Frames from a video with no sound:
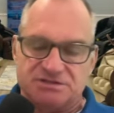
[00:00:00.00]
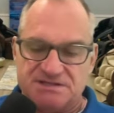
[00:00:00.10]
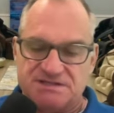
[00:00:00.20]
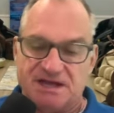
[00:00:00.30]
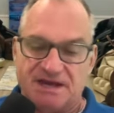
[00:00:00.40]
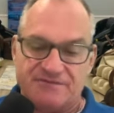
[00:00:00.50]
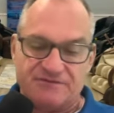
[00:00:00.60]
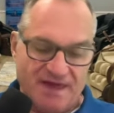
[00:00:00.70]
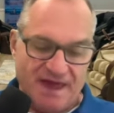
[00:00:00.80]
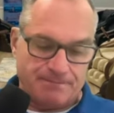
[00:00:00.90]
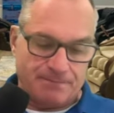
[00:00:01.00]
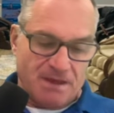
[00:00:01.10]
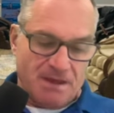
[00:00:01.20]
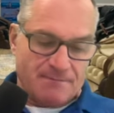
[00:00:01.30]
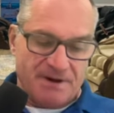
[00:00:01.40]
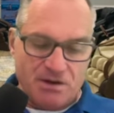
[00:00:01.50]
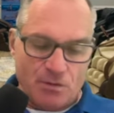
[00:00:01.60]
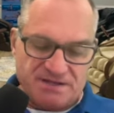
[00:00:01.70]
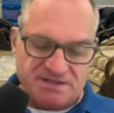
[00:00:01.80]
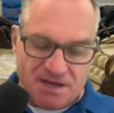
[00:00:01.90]
and it's done after that. But
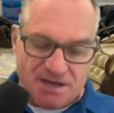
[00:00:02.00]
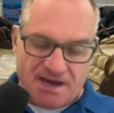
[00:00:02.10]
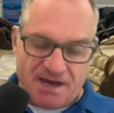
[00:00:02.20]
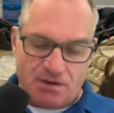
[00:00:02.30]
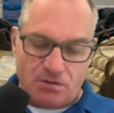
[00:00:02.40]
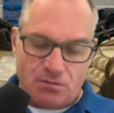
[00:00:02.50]
anyways, uh,